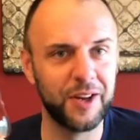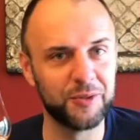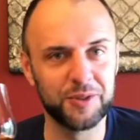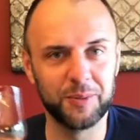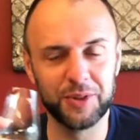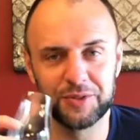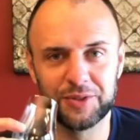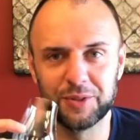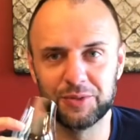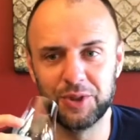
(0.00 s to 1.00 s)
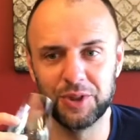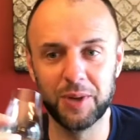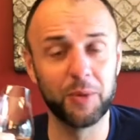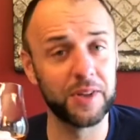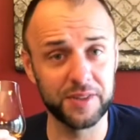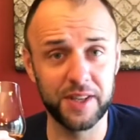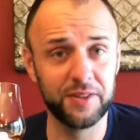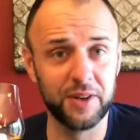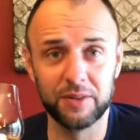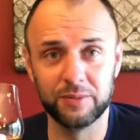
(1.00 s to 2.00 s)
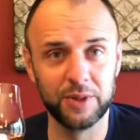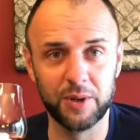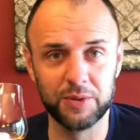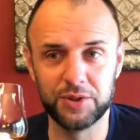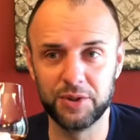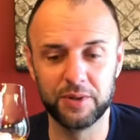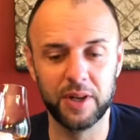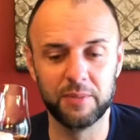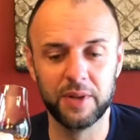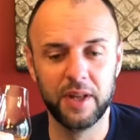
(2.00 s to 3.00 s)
I know some adults still chew gum. When I was a kid though, we always chewed gum.